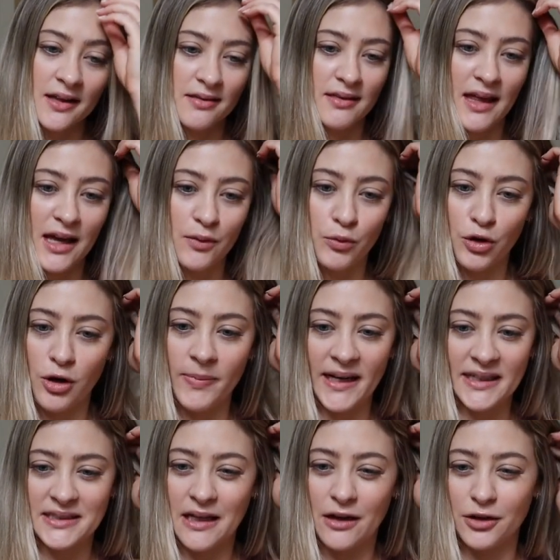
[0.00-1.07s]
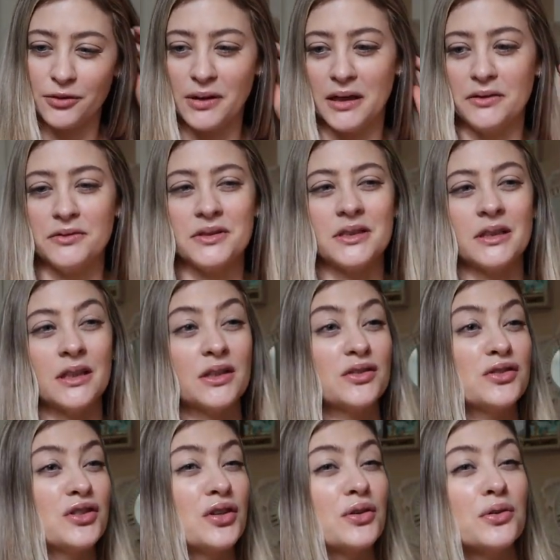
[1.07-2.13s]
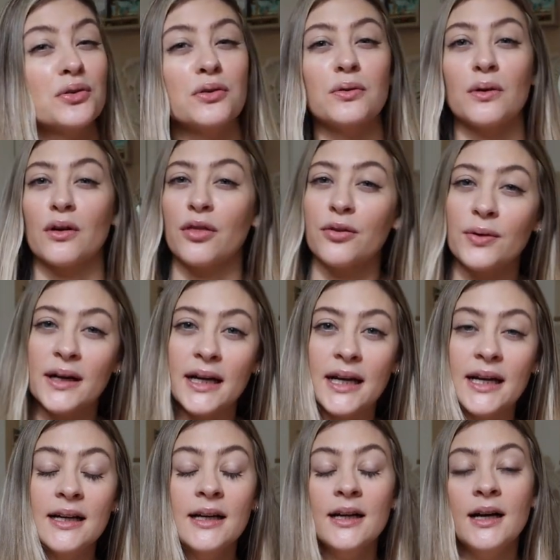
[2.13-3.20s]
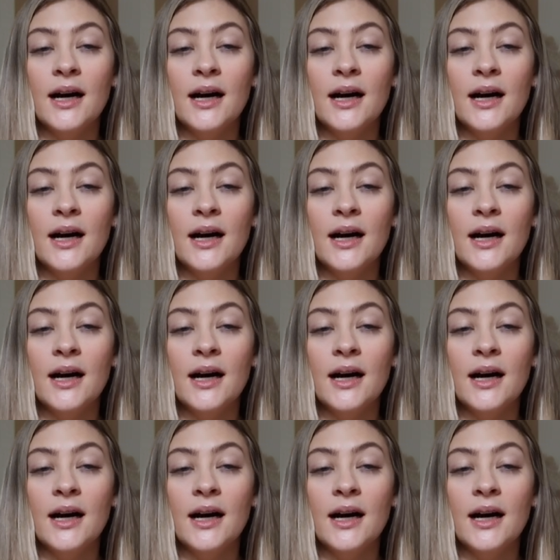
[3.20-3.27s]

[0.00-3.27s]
and then we'll go back down around like 2 or 3.